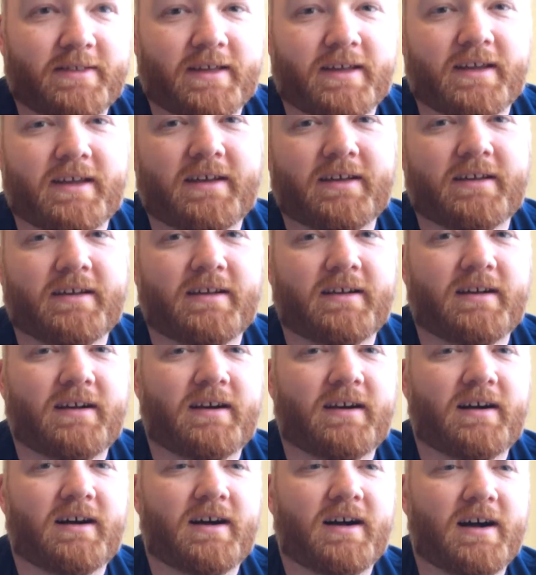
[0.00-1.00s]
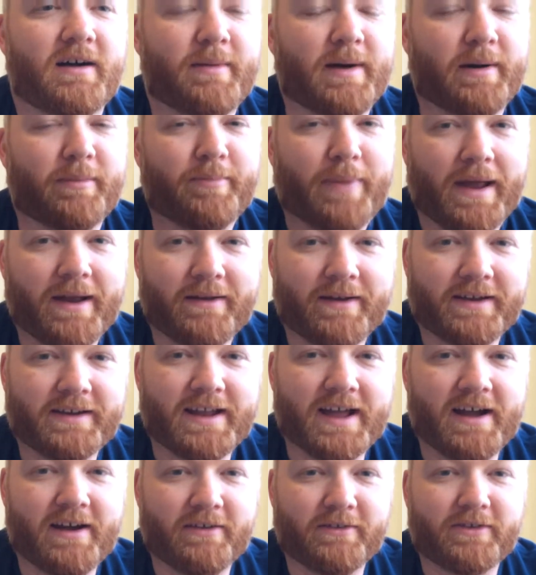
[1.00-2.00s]
think about paring
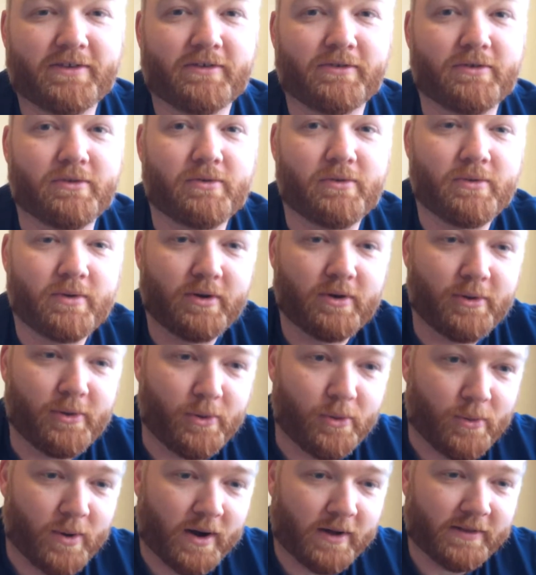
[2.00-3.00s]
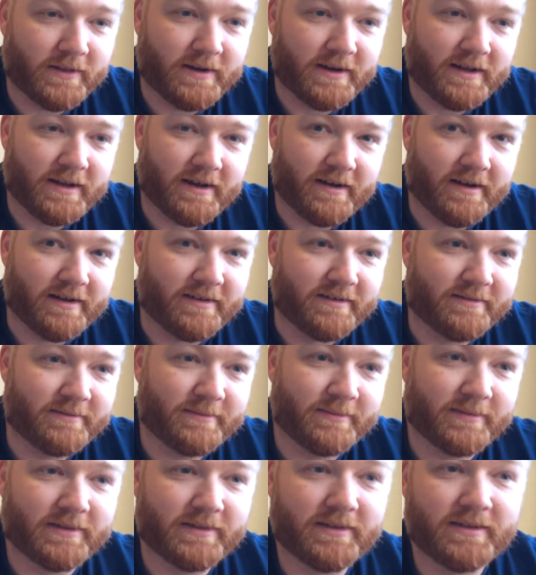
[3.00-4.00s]
down to quality
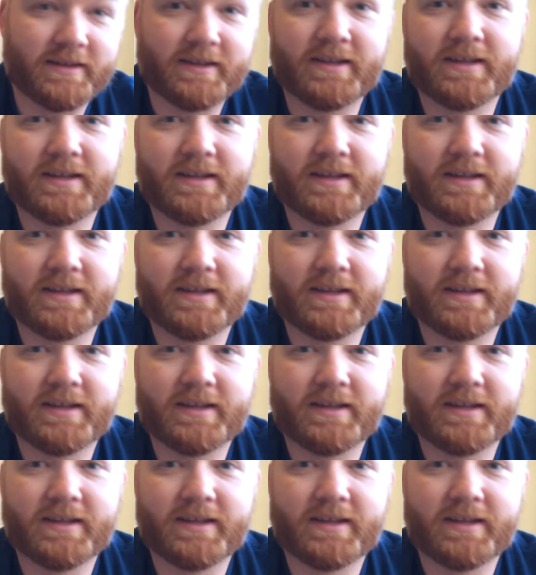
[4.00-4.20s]
items